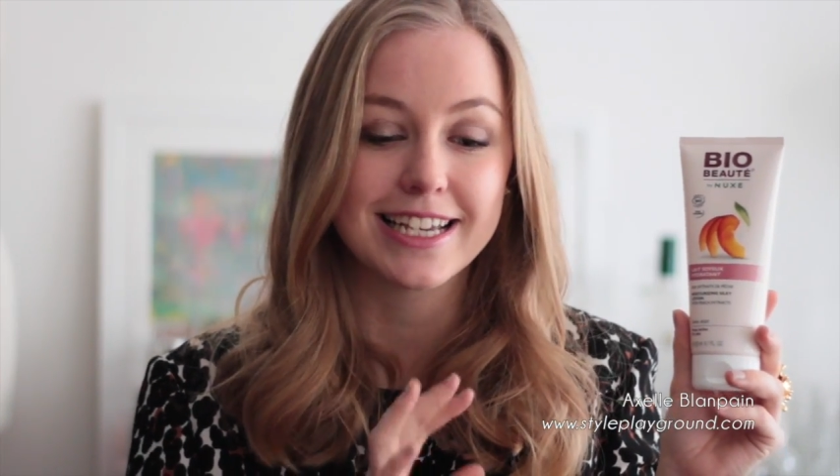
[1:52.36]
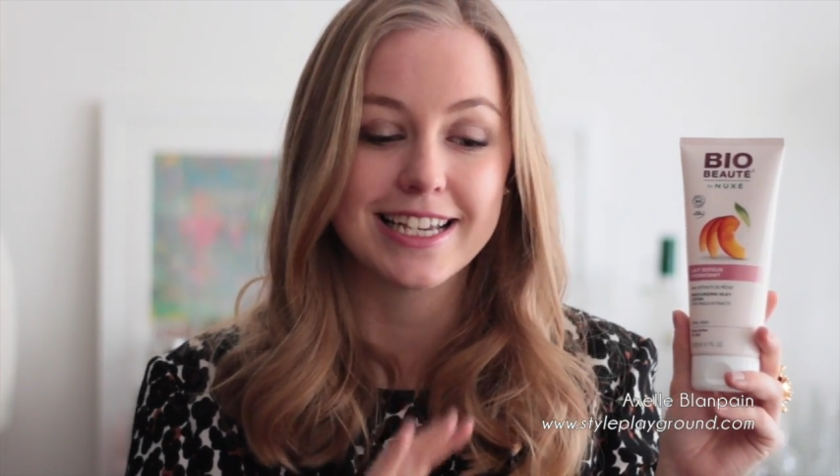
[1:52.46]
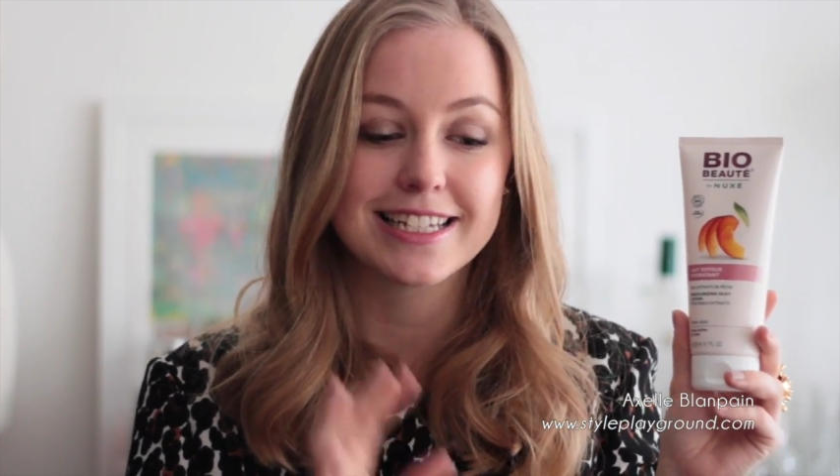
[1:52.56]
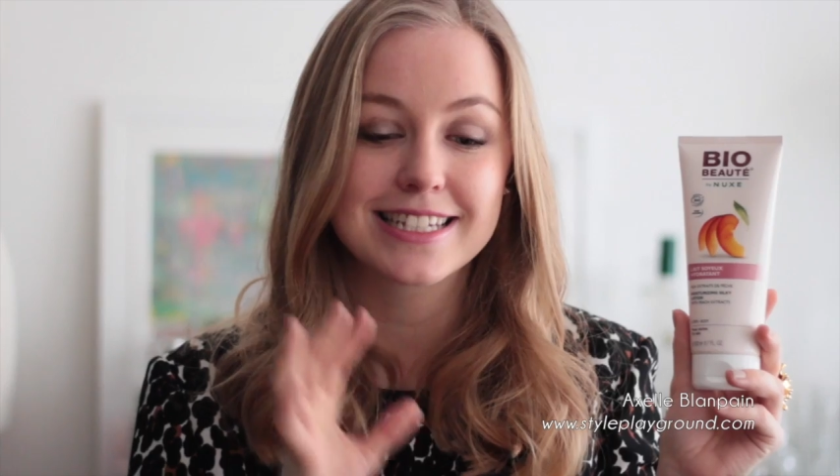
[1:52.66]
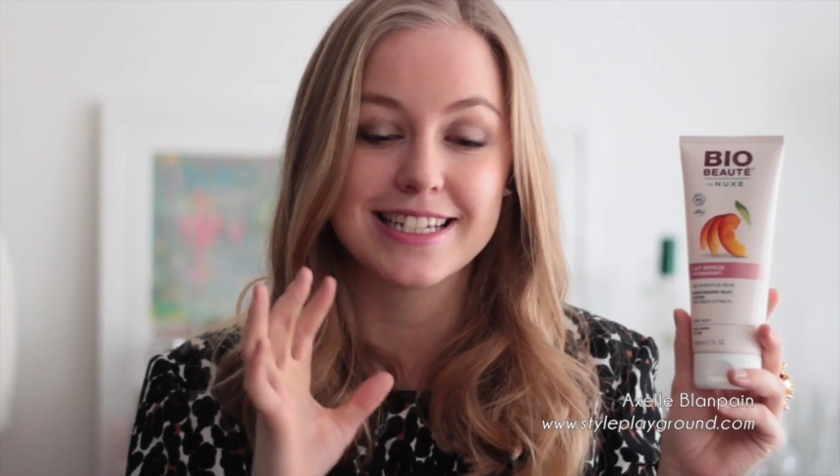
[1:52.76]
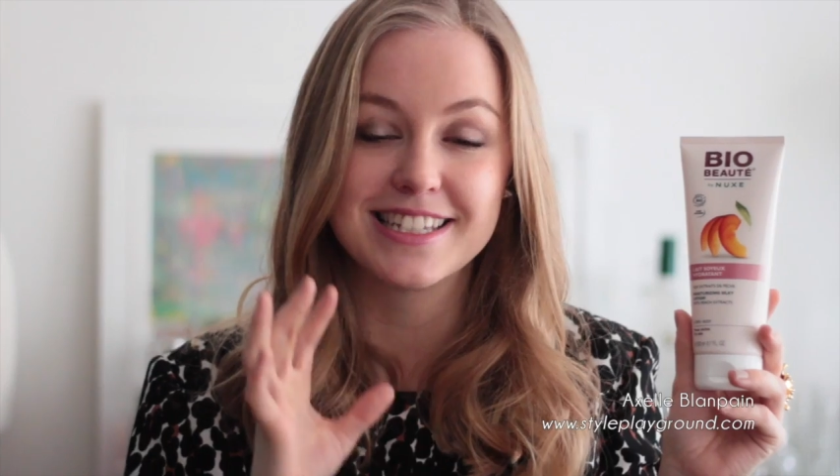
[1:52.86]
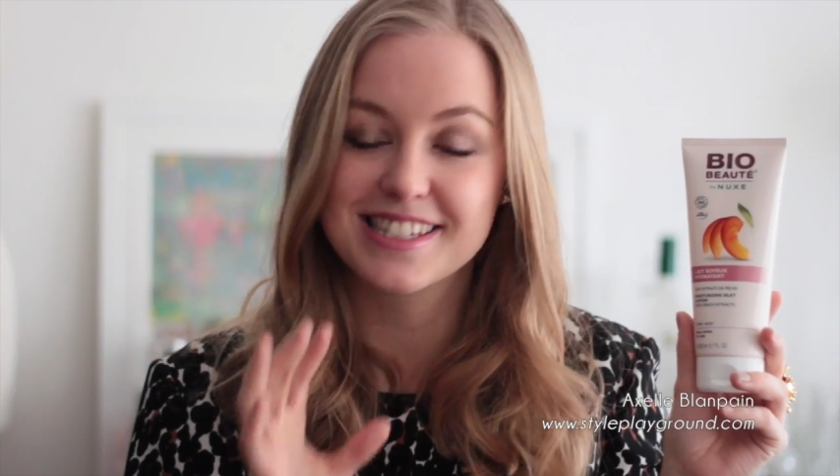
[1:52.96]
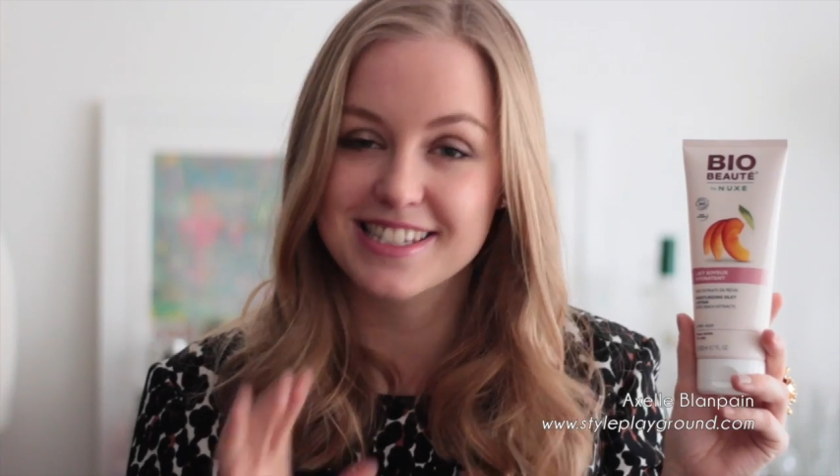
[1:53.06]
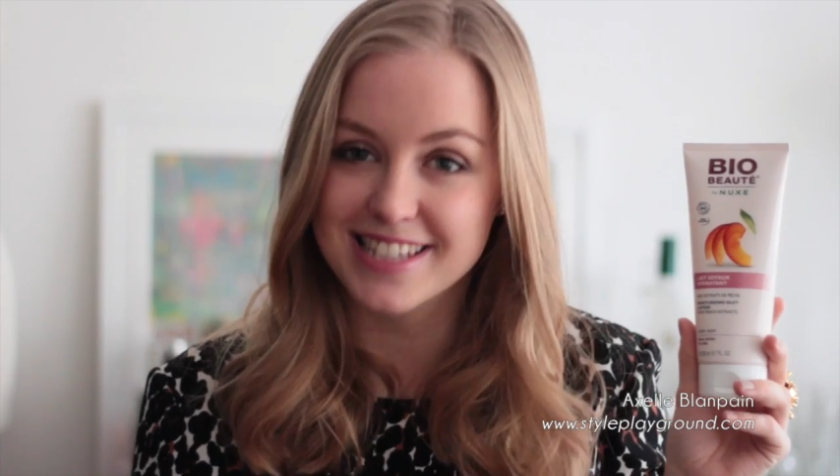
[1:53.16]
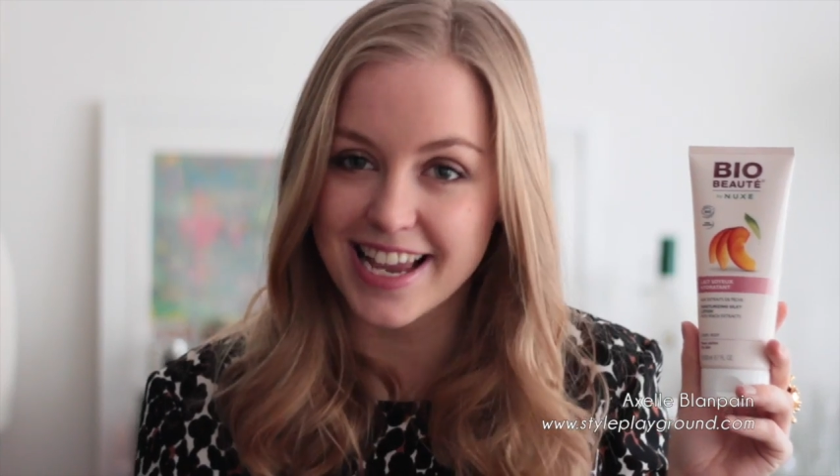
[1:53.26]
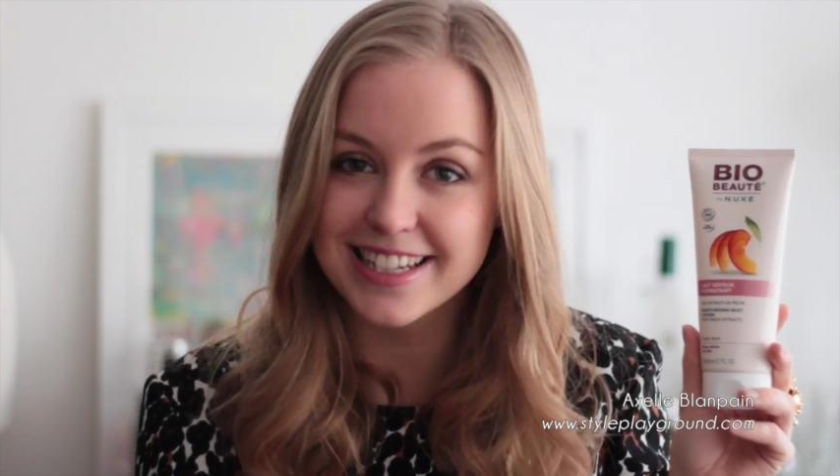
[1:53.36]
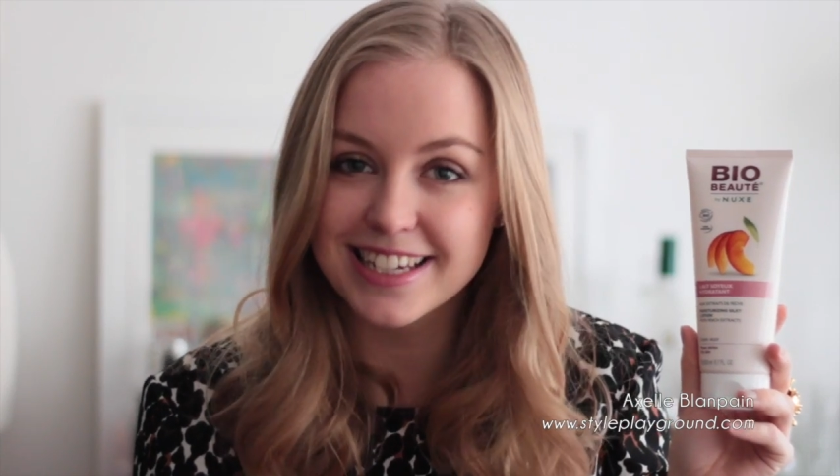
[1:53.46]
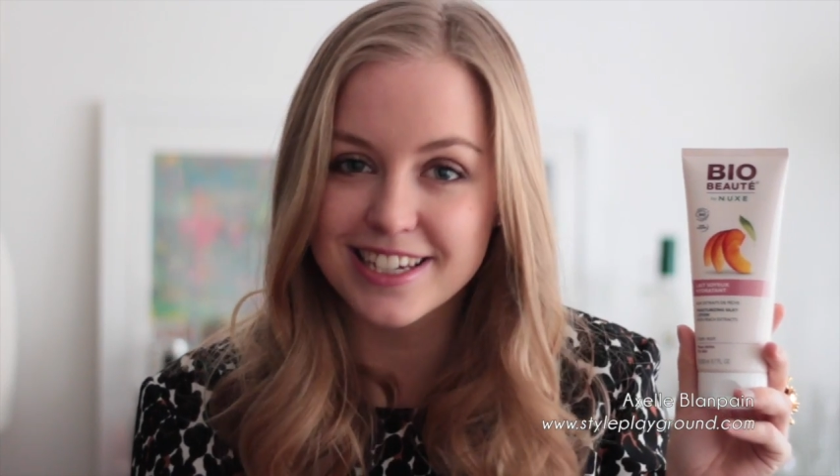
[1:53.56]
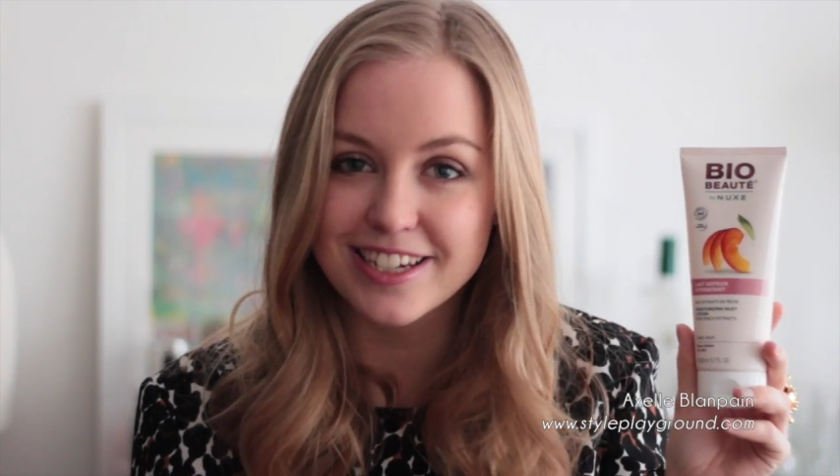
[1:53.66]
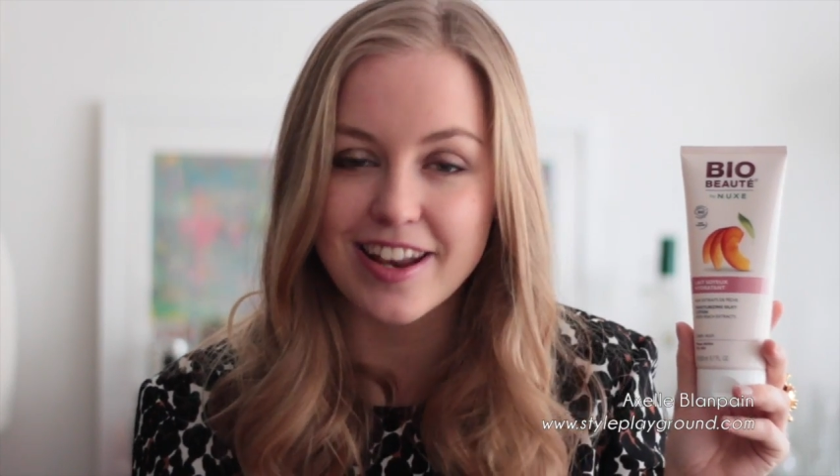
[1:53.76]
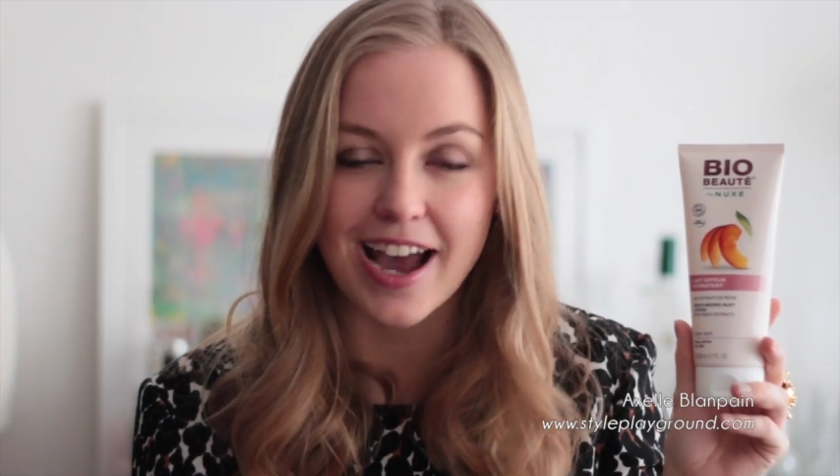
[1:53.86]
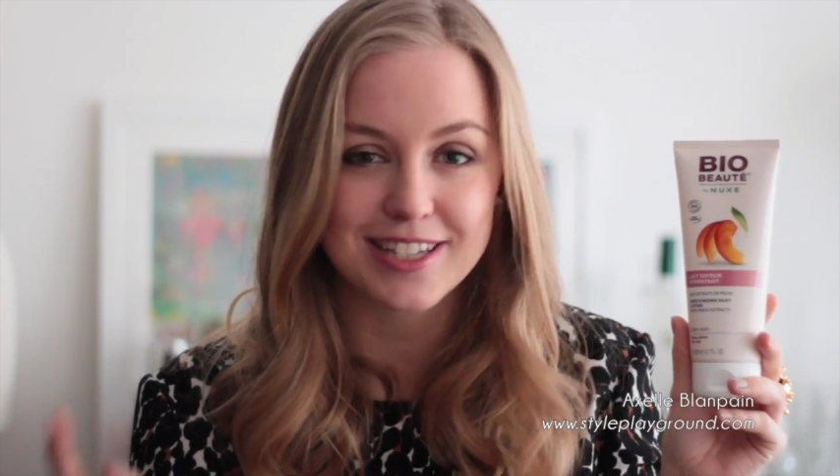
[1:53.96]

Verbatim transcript: is insanely good.